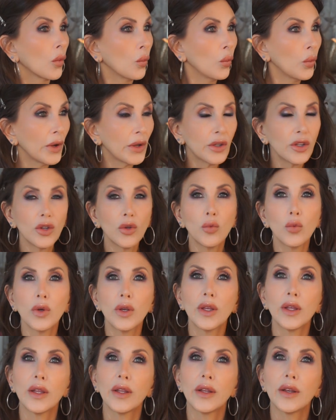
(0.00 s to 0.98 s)
When you
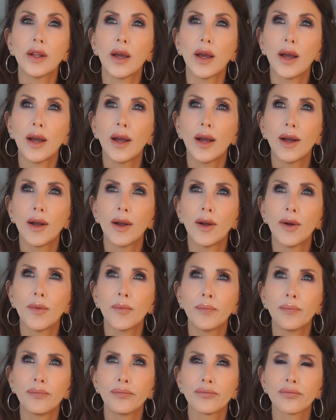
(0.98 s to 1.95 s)
would,
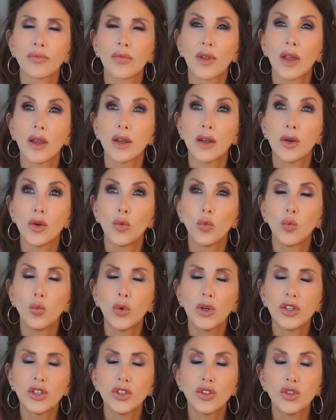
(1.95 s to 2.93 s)

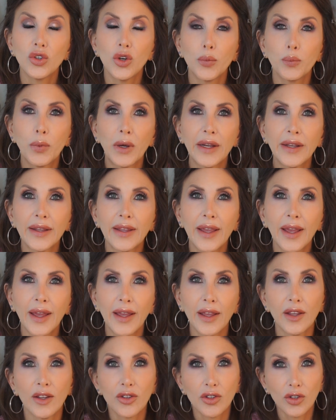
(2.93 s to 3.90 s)
when you do a bundt
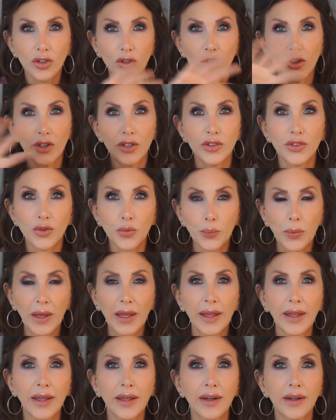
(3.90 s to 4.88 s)
cake, you grease the
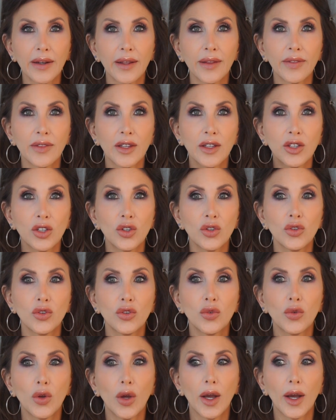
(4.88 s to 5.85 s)
pan and then
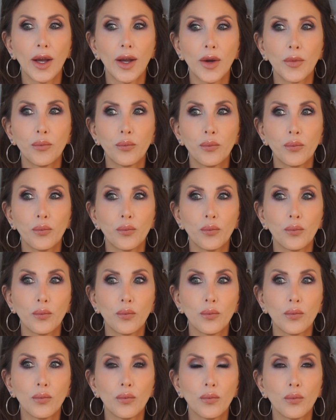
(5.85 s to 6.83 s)
you
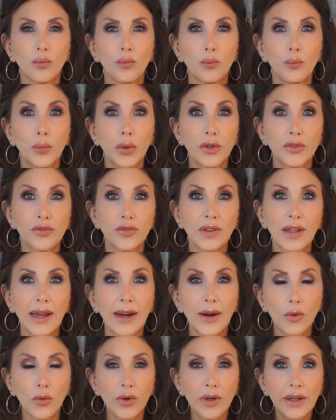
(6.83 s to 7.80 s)
put
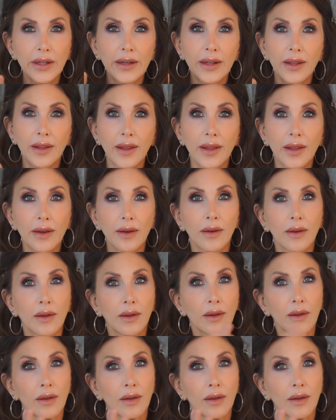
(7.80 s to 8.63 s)
flour in it and